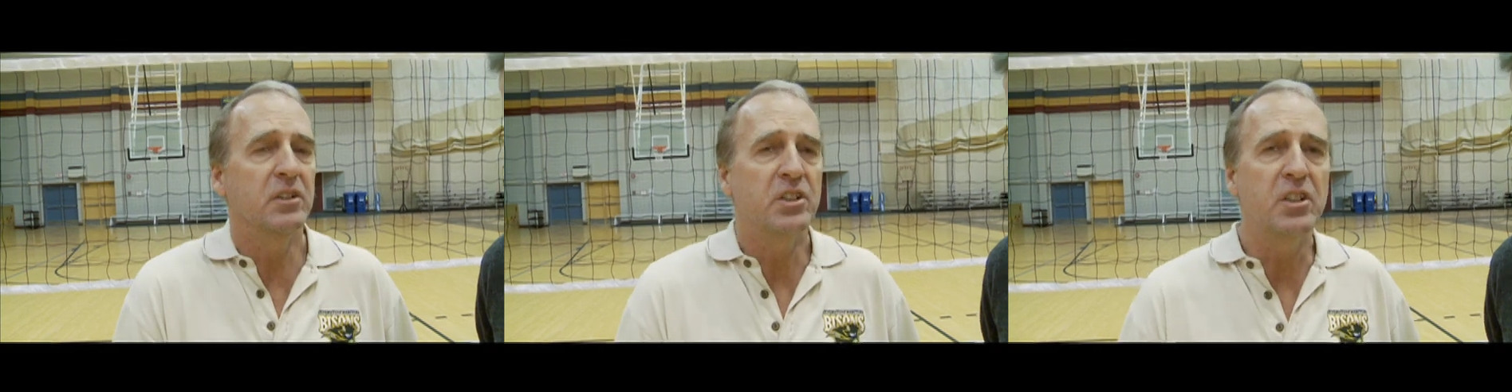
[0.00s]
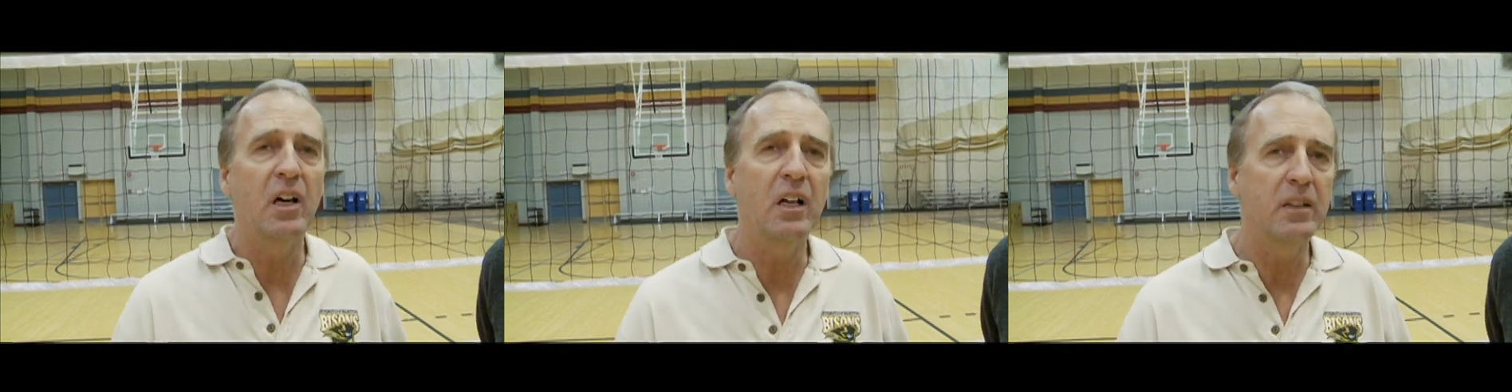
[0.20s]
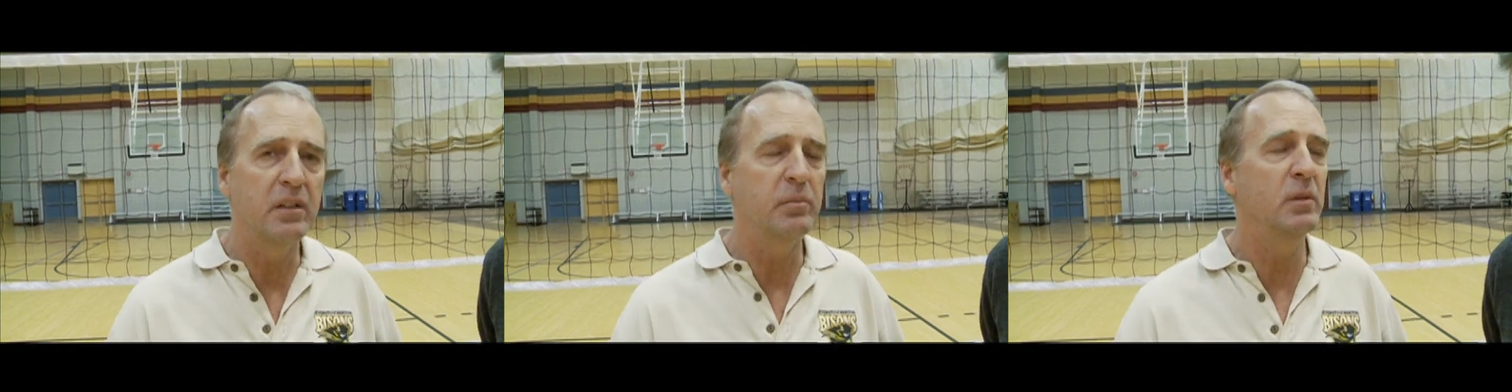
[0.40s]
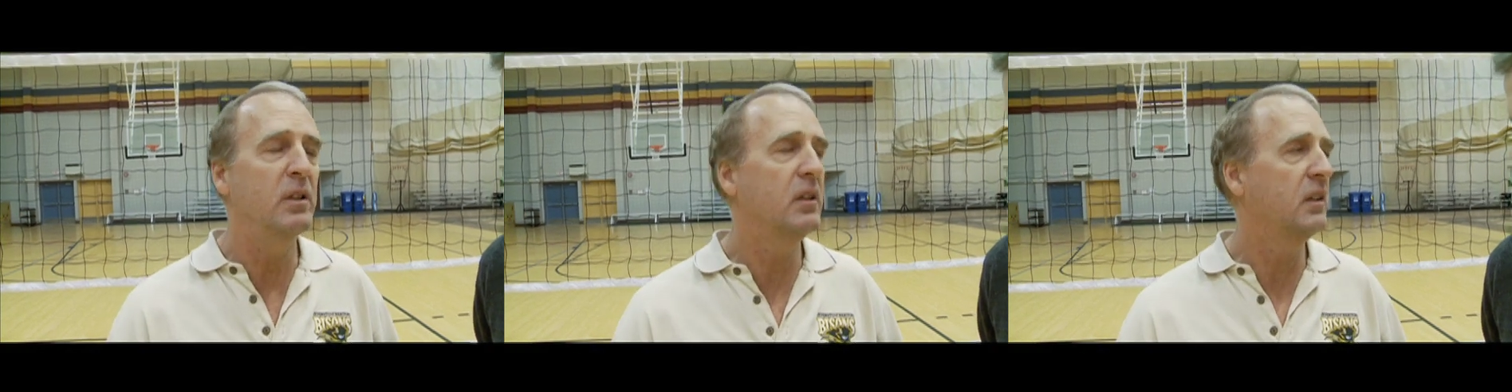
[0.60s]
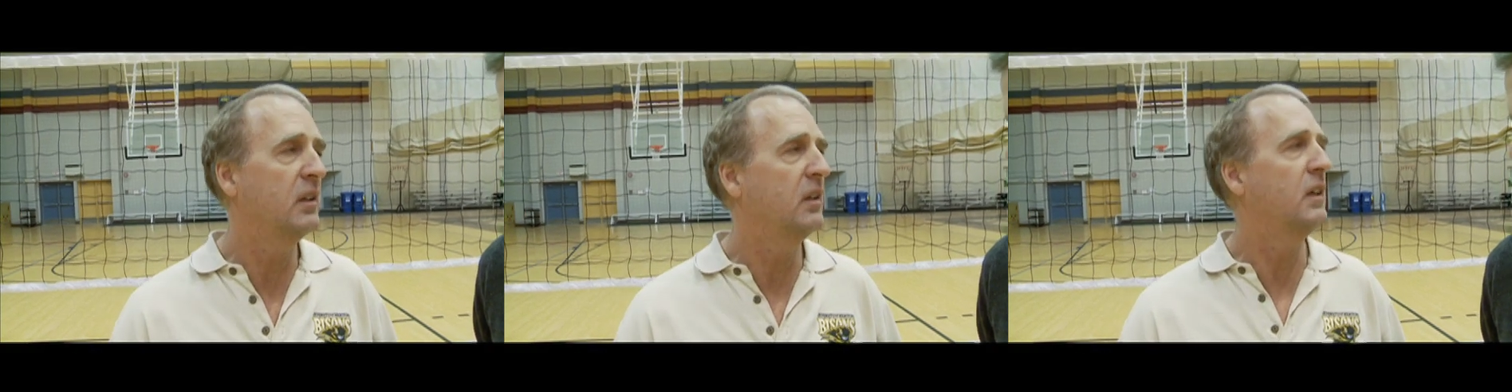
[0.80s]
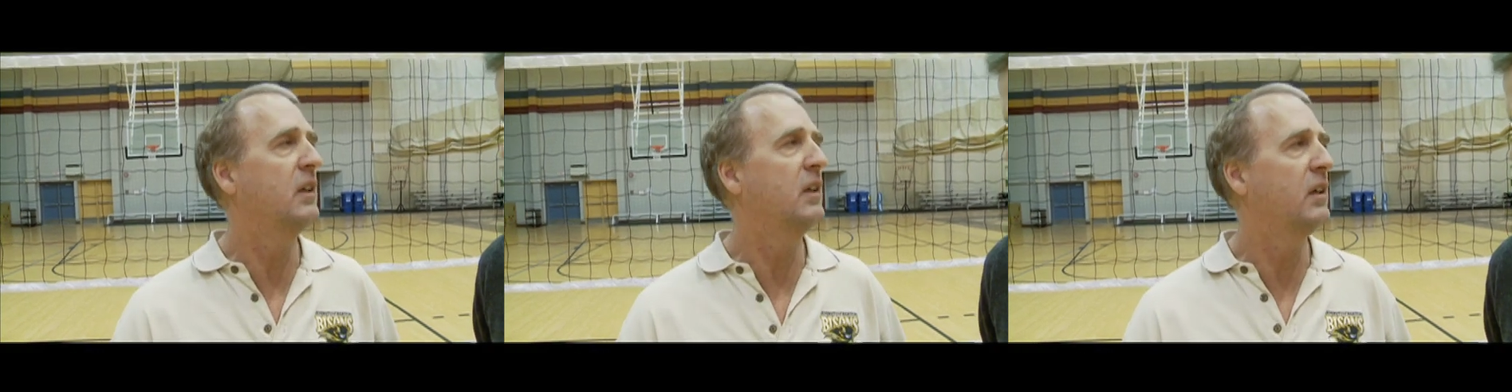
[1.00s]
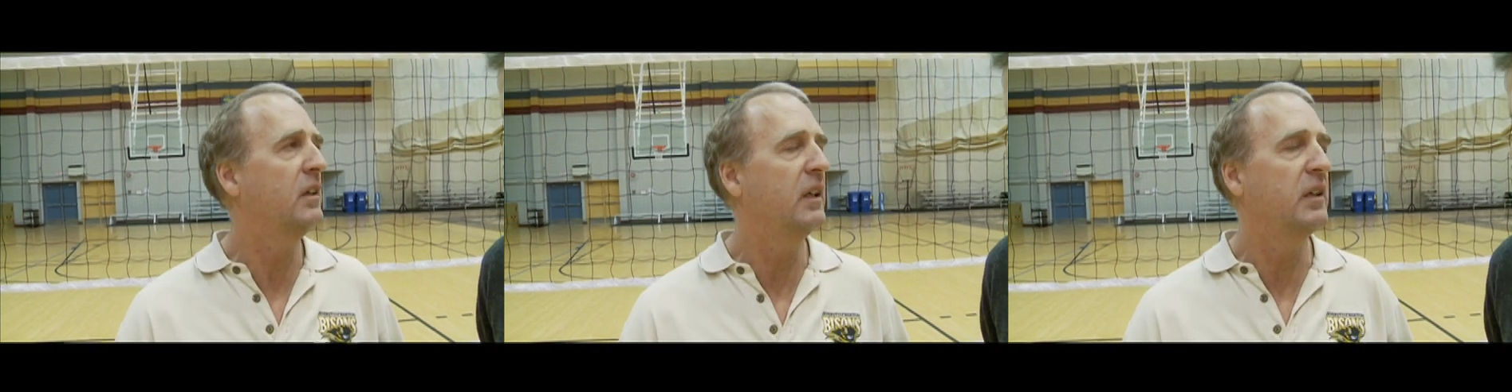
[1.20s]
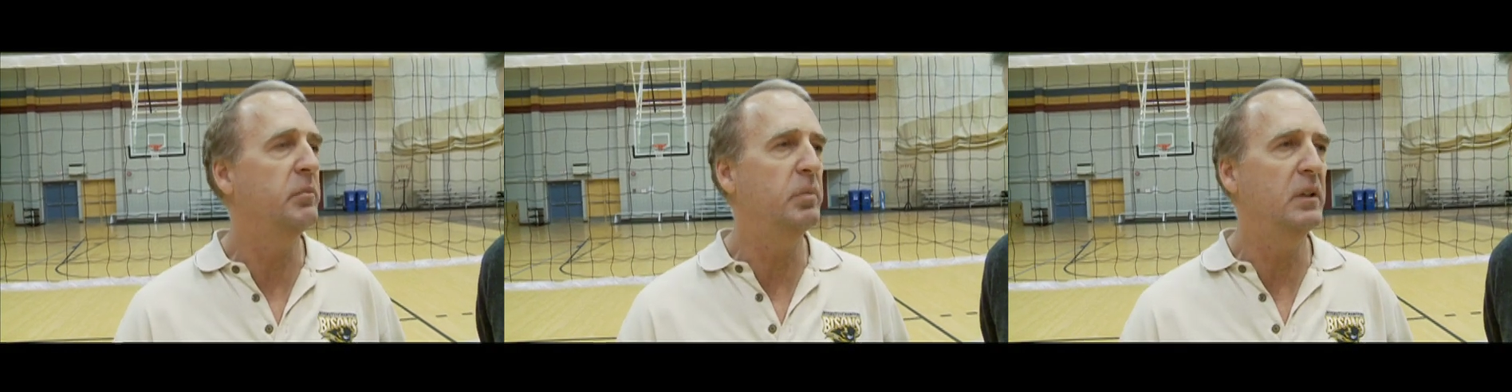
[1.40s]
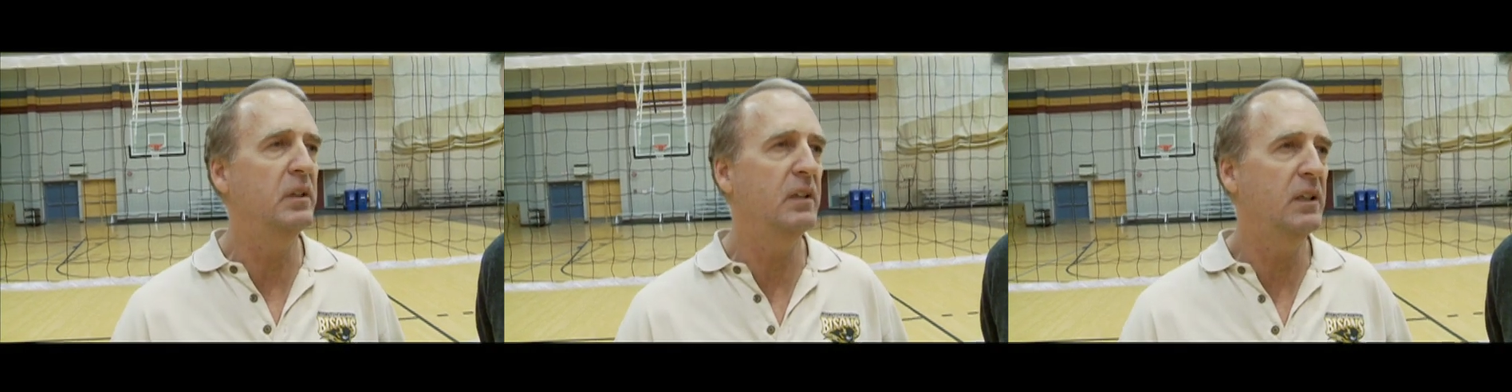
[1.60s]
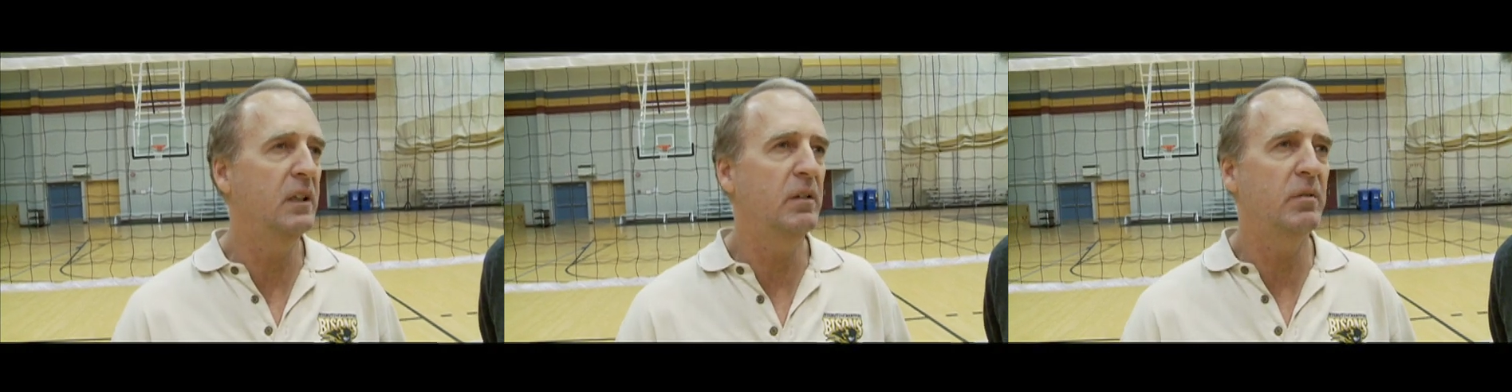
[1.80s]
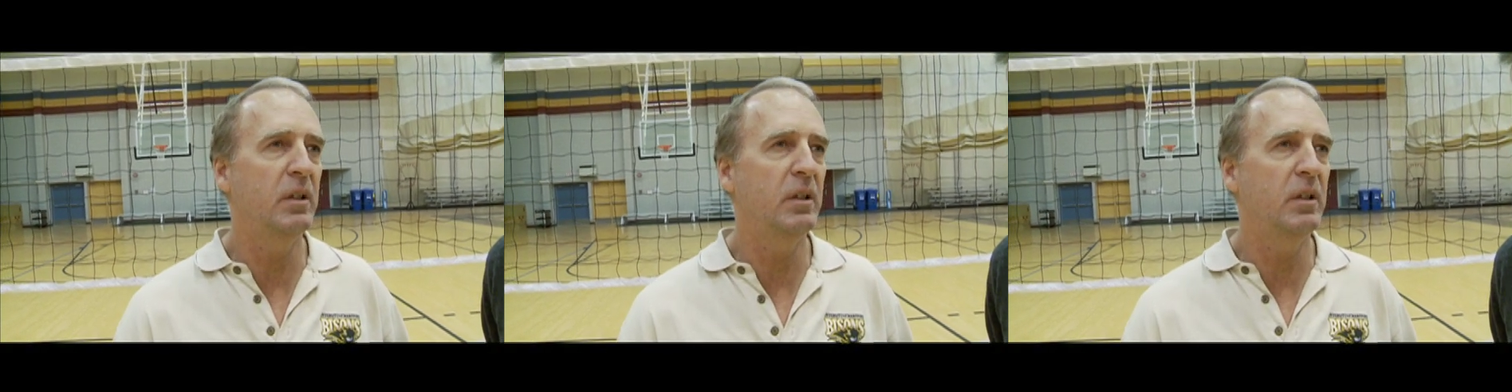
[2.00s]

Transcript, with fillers: a shot to be on that on that B team.